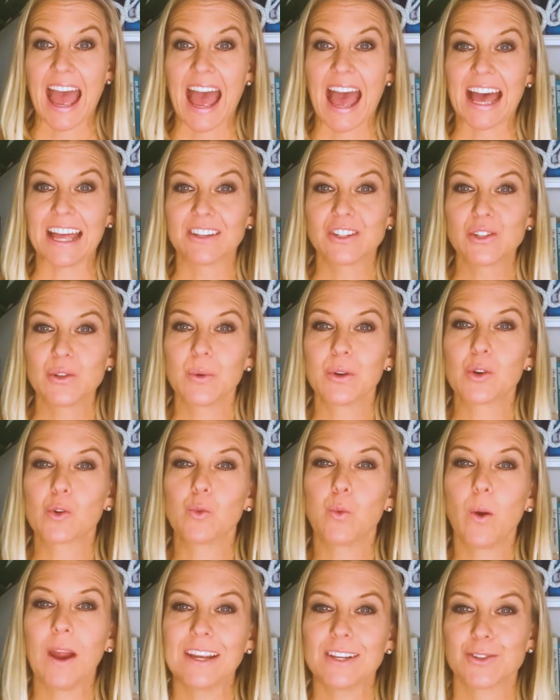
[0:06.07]
and do a
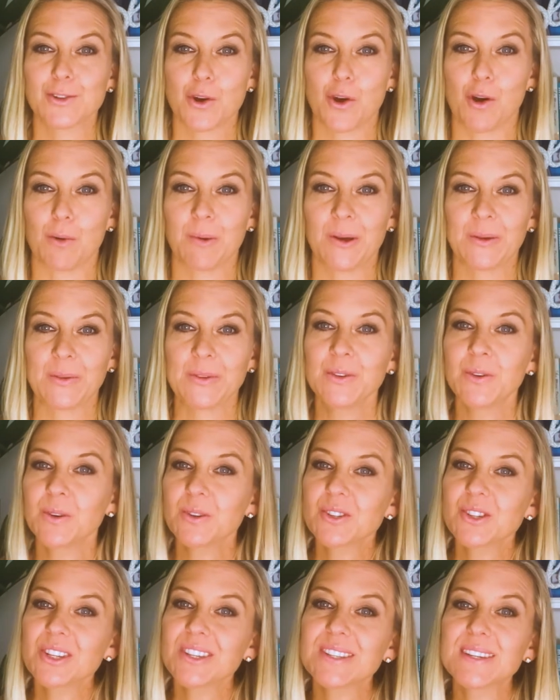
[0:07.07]
great job, not
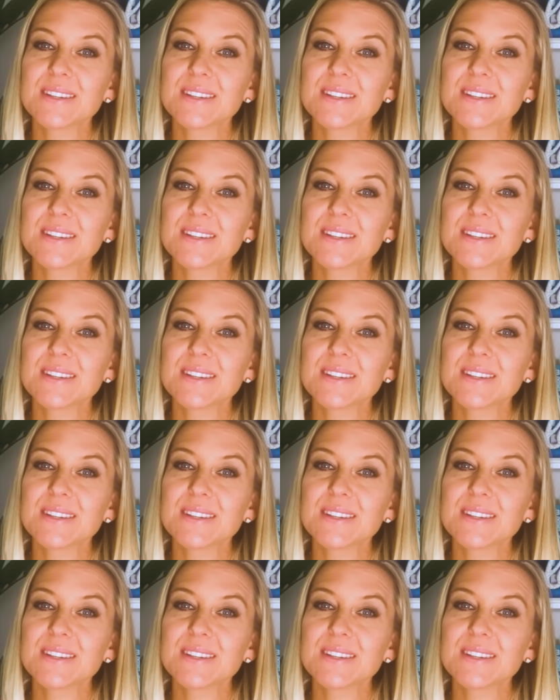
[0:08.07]
just